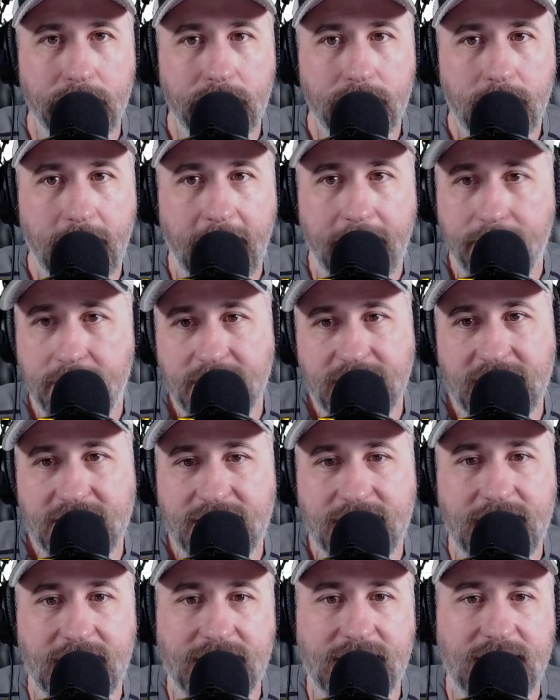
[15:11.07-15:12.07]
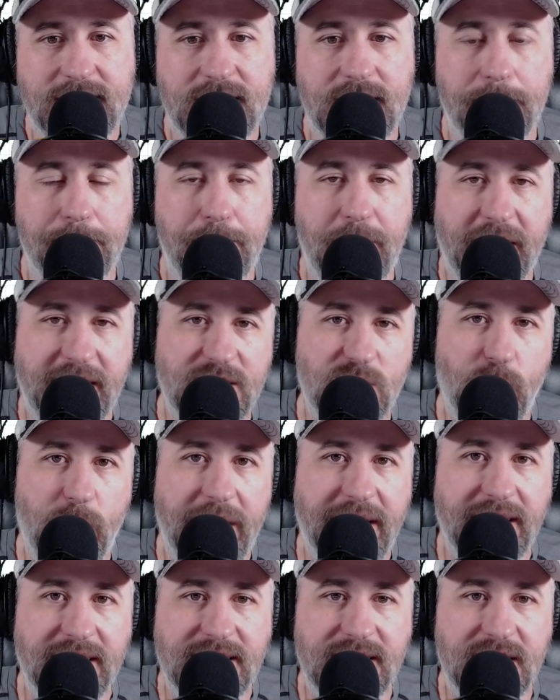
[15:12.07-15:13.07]
Okay, because that's the biggest
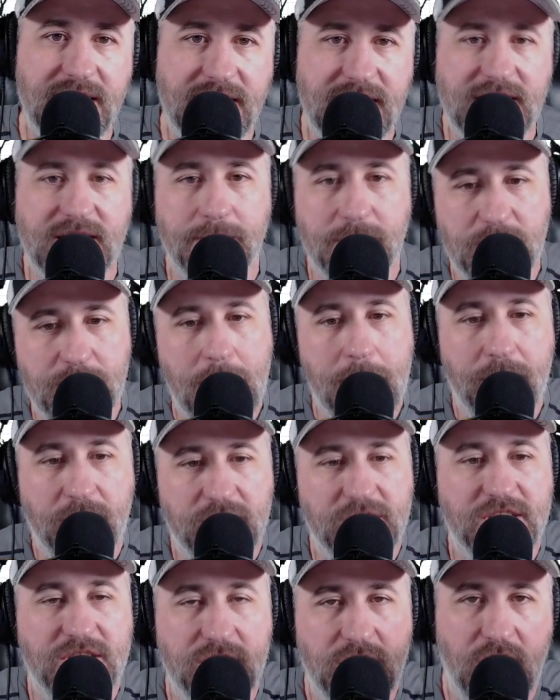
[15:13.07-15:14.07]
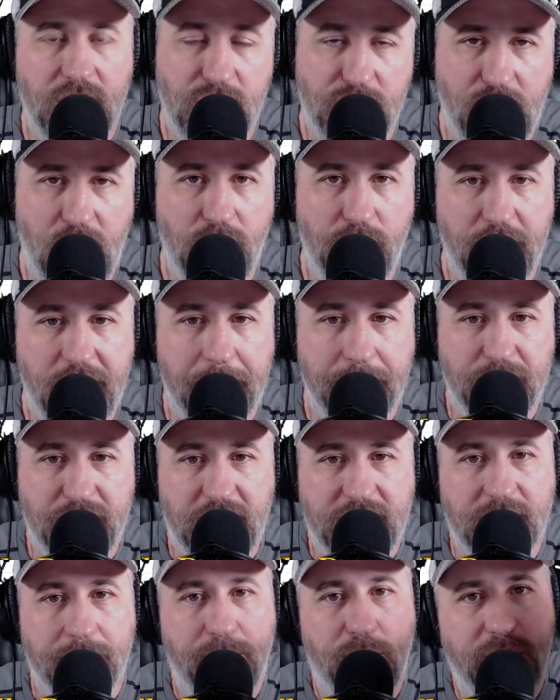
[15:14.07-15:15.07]
weakness in the system is people are just going to go look at
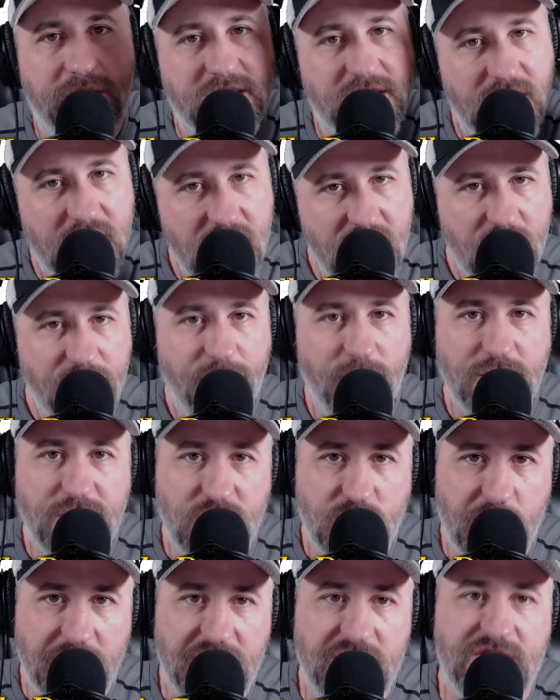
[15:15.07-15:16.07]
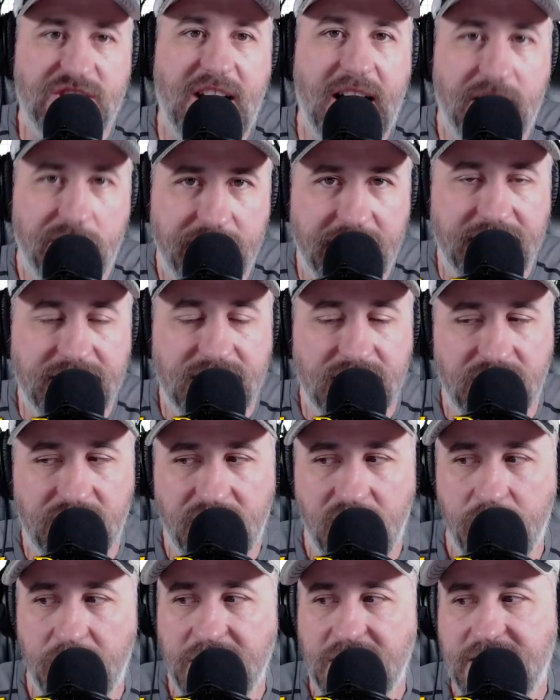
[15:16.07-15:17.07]
projected points versus what their salary is, and they're
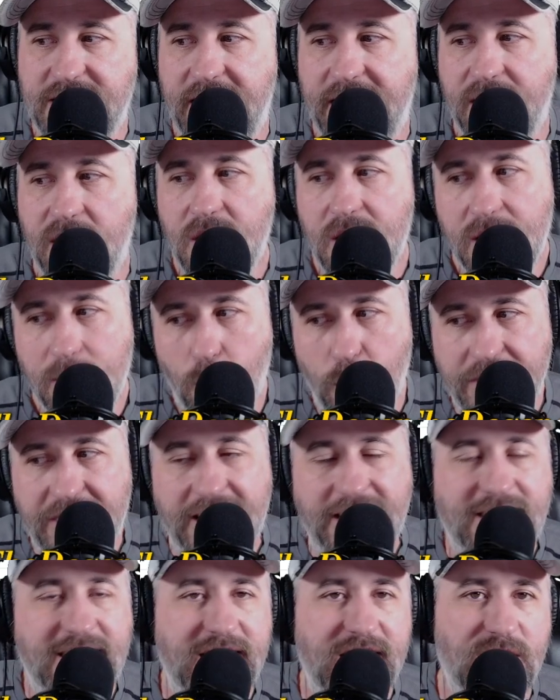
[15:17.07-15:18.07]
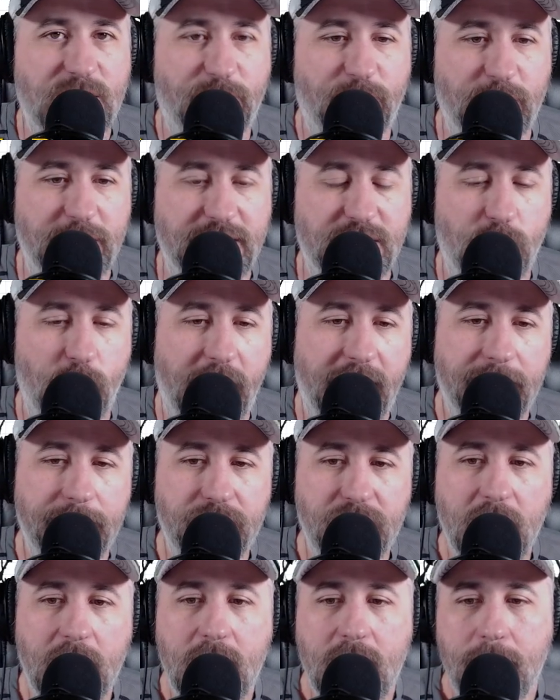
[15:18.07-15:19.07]
going to take what they see as a free square.
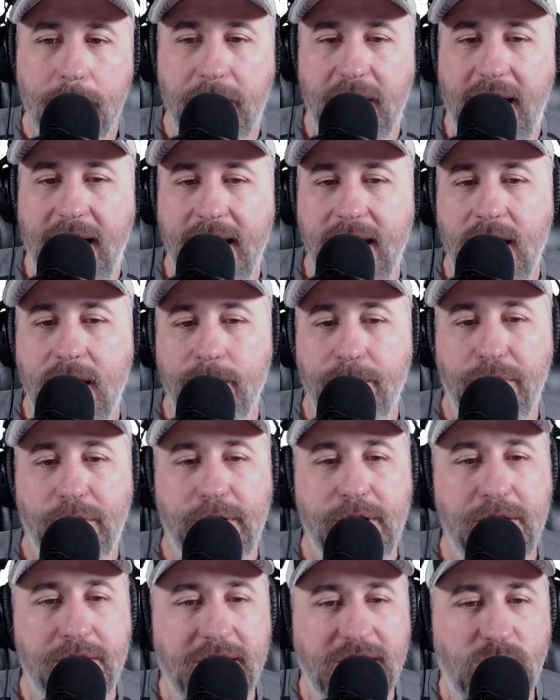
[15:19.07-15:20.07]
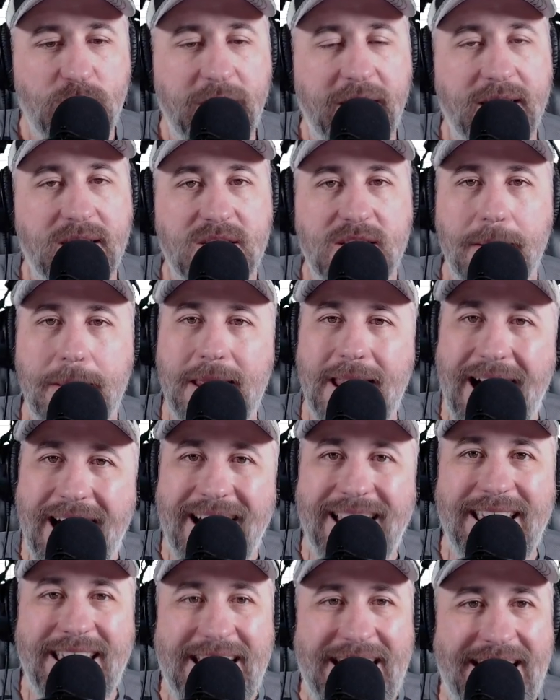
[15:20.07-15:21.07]
But I implore you this week to
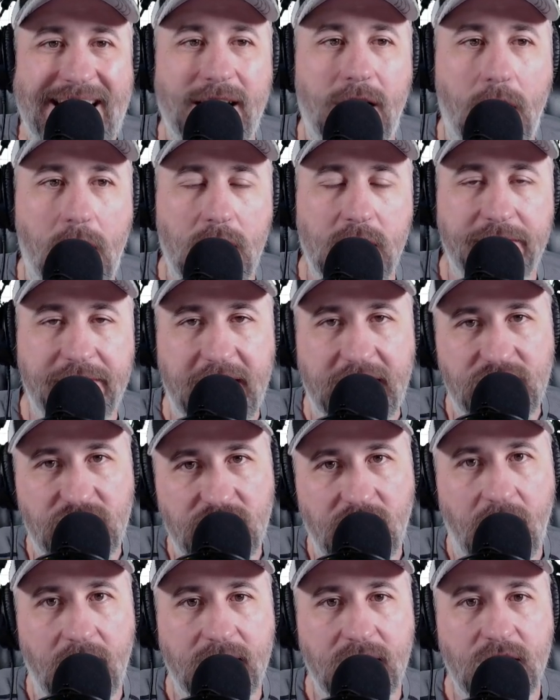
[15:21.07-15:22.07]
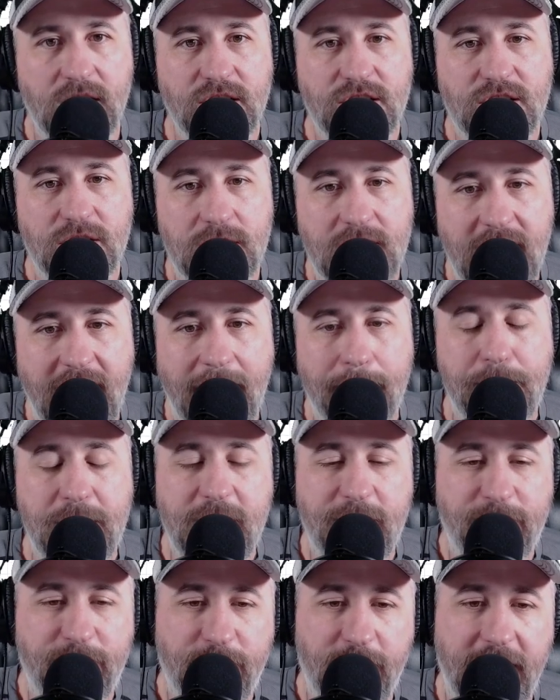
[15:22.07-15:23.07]
not eat all of that chalk, to not
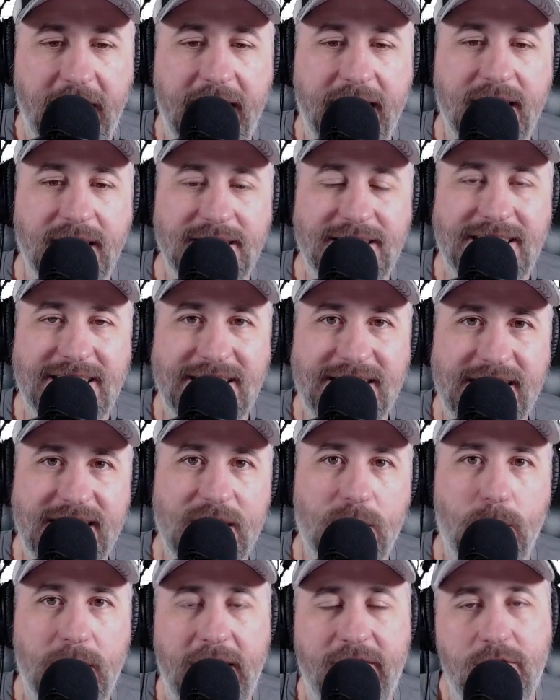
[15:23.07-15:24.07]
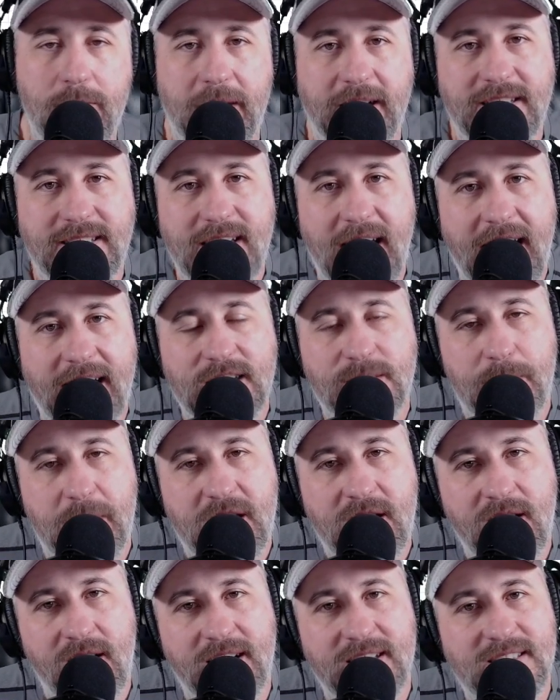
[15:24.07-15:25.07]
be afraid to zig when everybody zags,
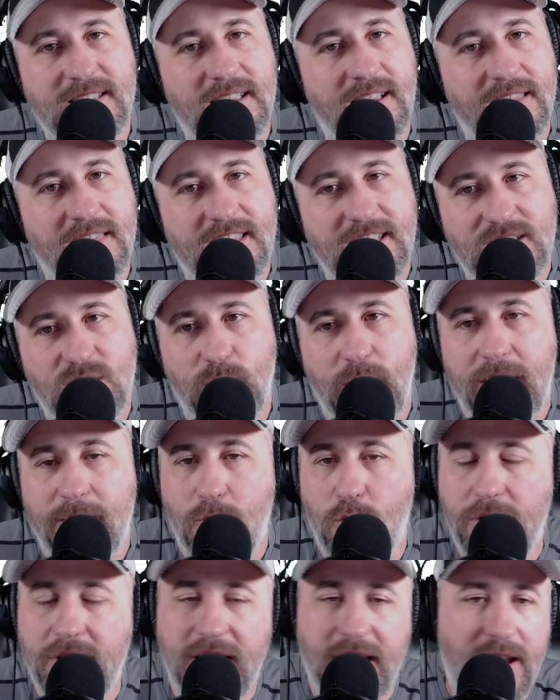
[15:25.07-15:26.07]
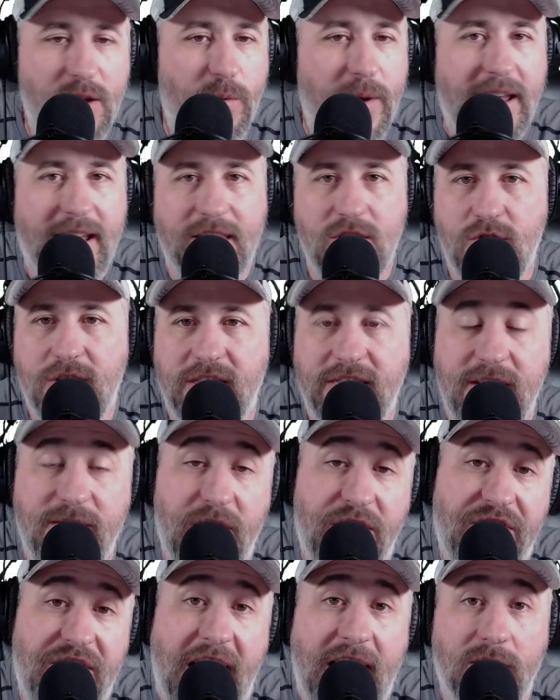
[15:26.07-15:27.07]
because this week, more than any week, you can leave
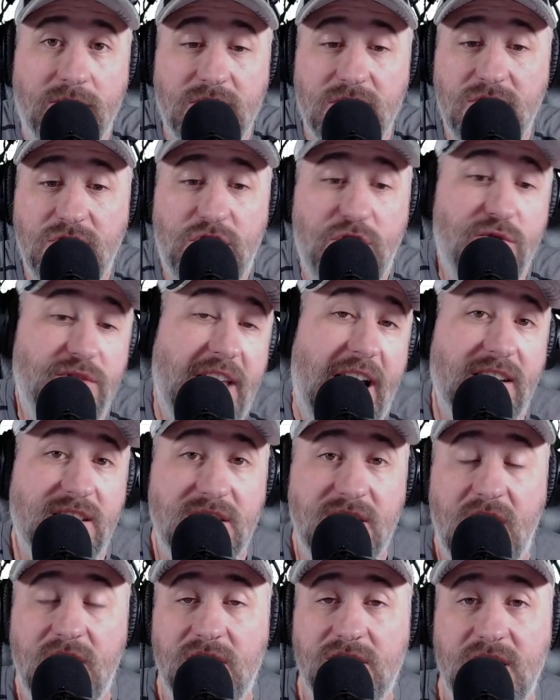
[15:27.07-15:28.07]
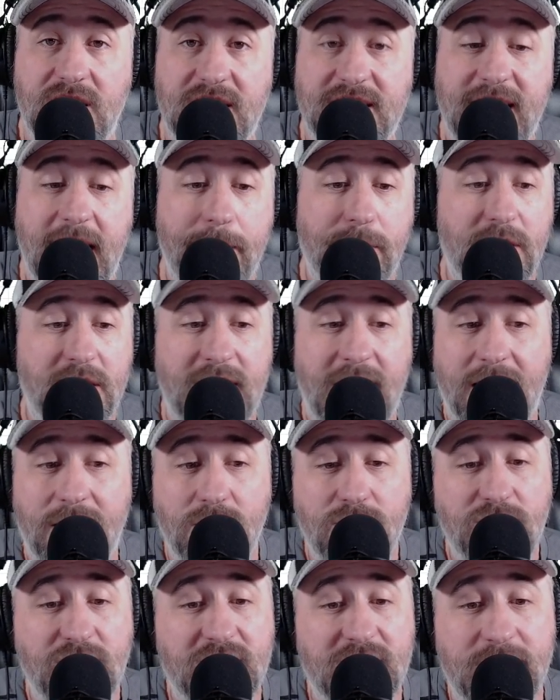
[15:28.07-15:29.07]
$1,000, $2,000 on the table and
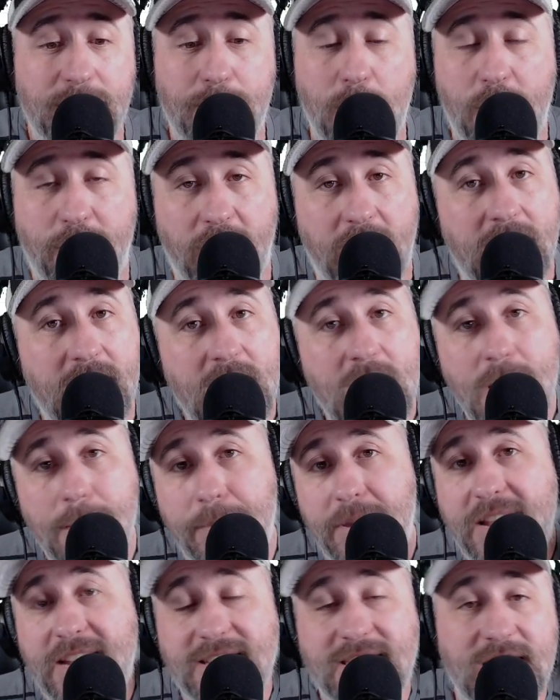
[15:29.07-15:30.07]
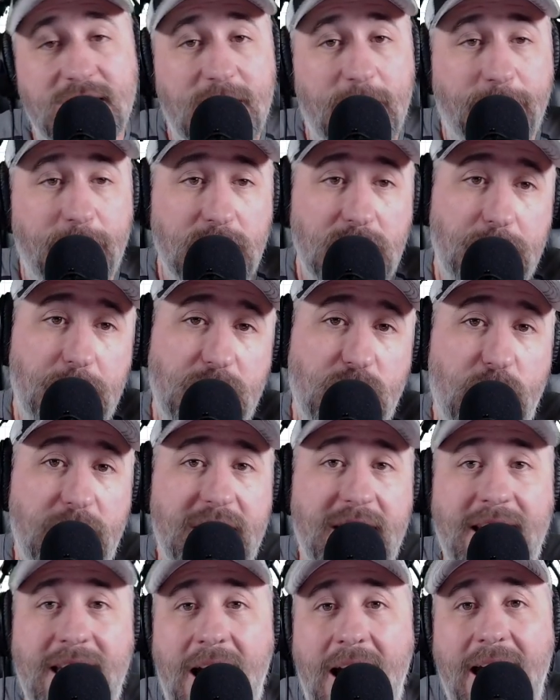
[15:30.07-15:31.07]
not lose sleep over it. Because the difference
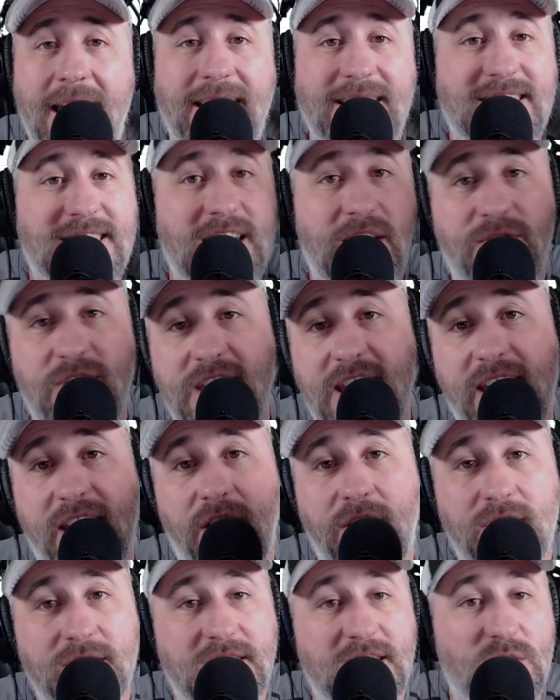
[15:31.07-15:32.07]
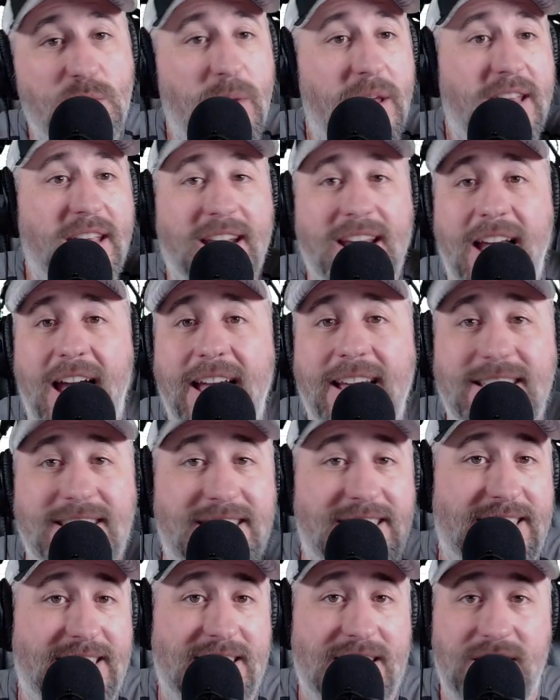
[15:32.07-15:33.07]
between a guy at 7,800 this week and a guy at
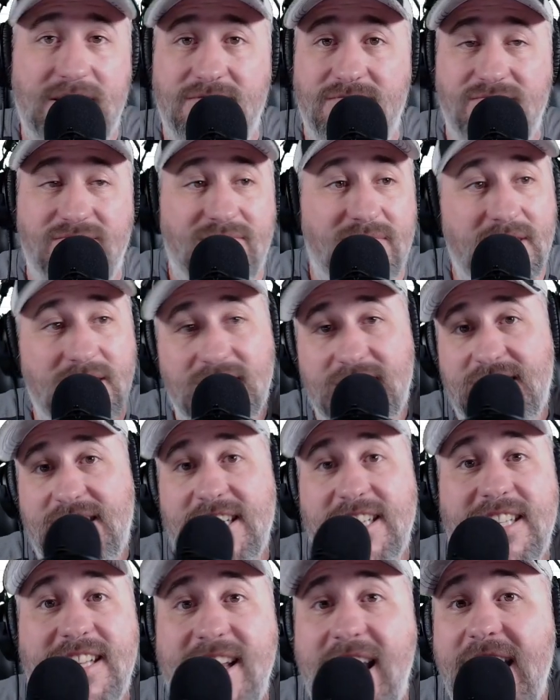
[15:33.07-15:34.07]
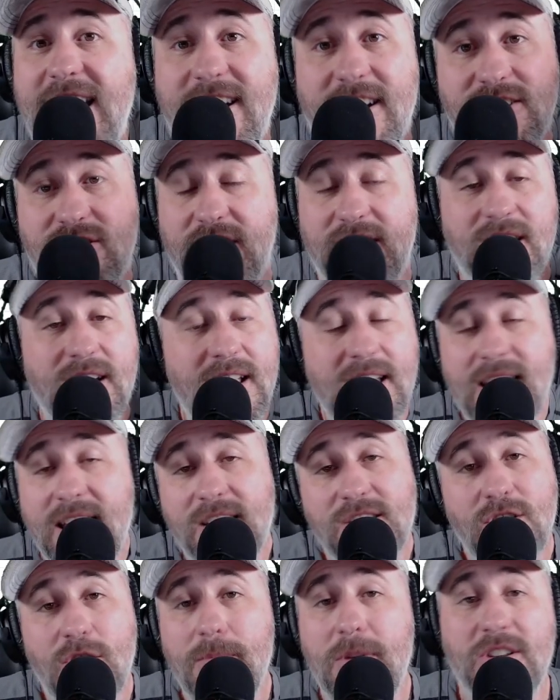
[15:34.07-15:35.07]
6,800
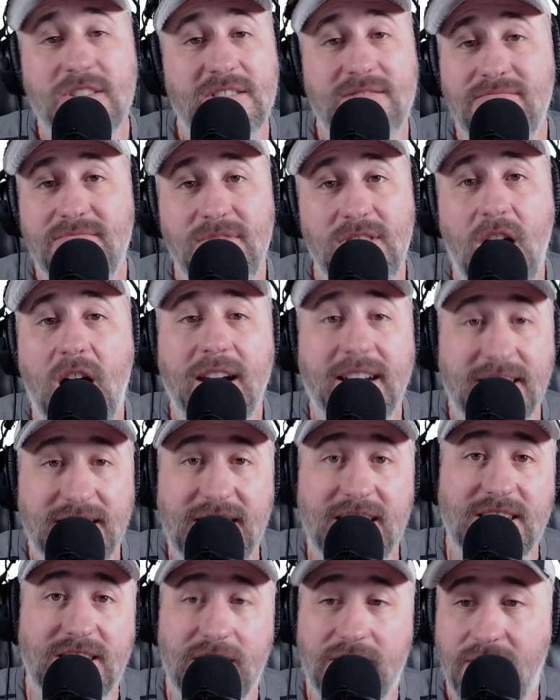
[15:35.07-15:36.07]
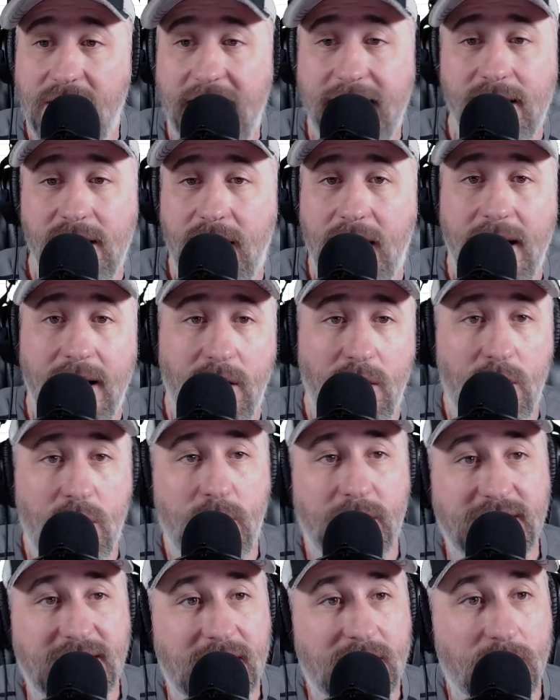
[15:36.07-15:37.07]
is almost non-existent, right?
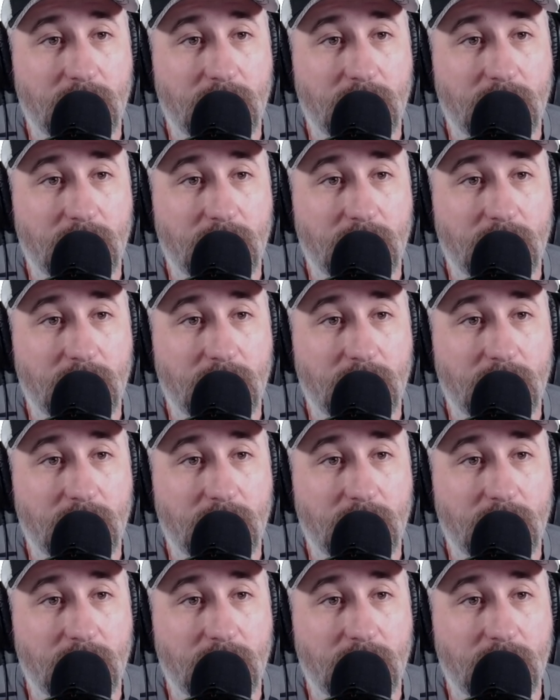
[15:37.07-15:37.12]
Who is it?